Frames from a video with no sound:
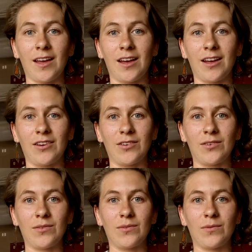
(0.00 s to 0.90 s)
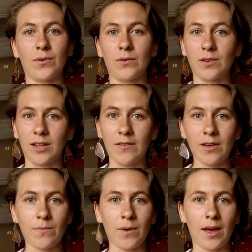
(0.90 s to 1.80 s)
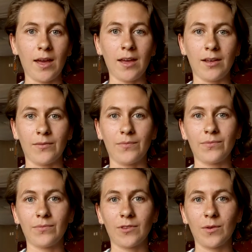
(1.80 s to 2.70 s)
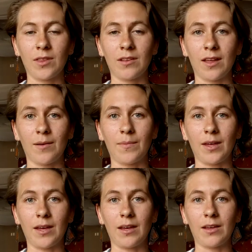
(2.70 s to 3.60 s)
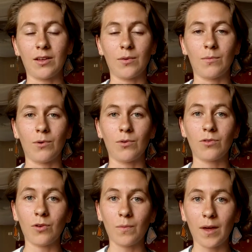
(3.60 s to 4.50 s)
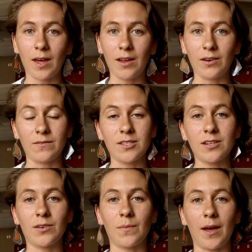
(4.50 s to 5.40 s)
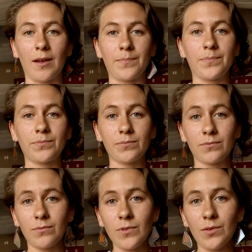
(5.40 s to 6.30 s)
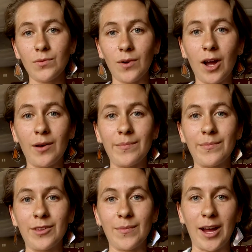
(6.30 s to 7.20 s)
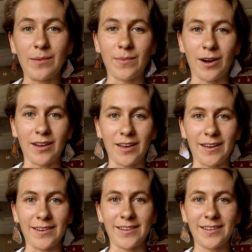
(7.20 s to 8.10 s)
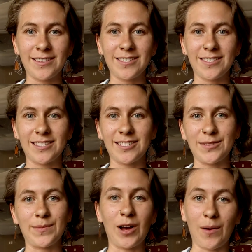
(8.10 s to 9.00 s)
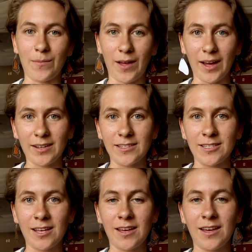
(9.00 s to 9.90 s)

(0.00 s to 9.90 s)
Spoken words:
and for relieving pain, whether that be emotional pain or physical pain, from the mind-body system complex.